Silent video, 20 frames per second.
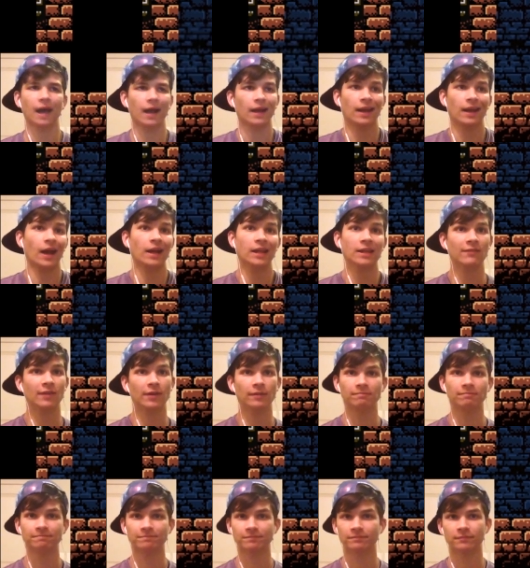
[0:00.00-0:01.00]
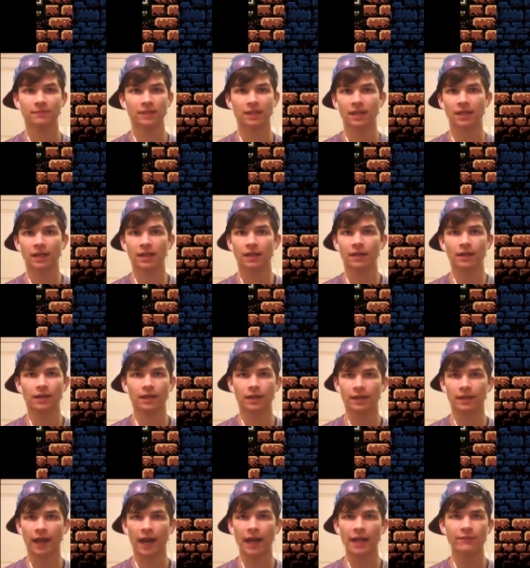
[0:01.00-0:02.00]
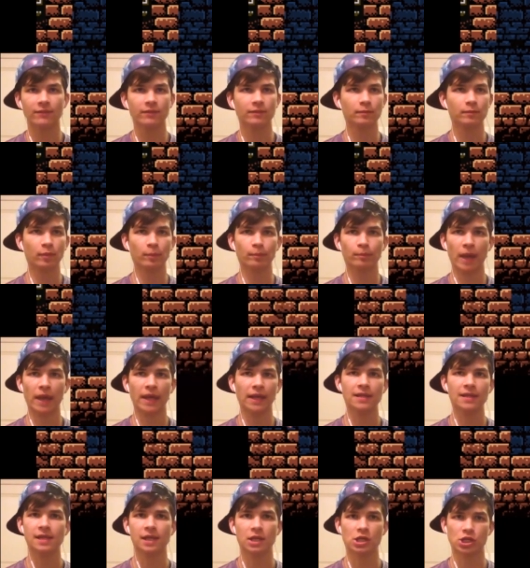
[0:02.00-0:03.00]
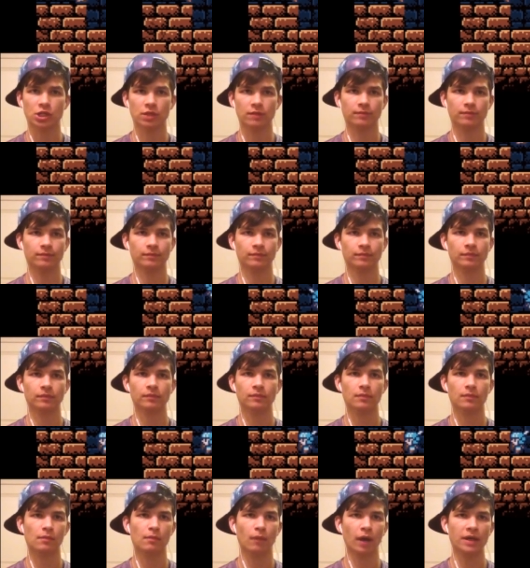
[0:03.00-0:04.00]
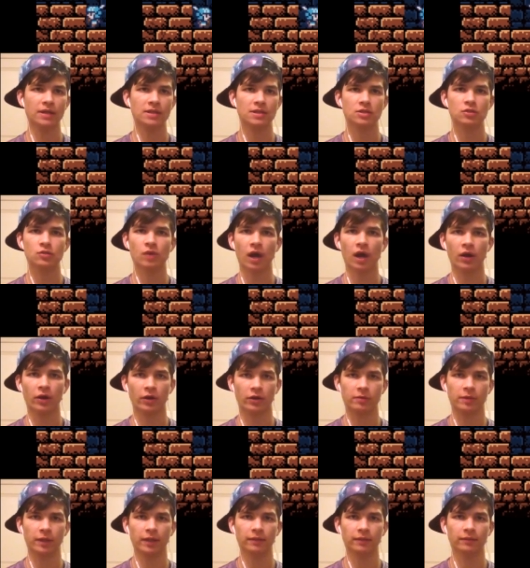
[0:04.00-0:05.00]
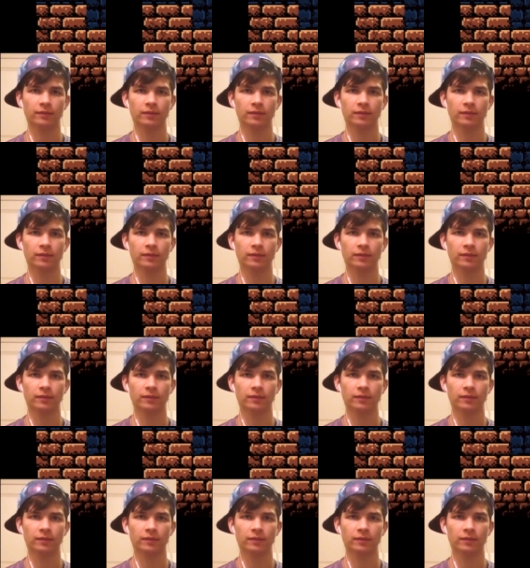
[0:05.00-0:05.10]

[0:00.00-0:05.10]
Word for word: Not, not even... Not even paying attention. Mice, do not hurt me.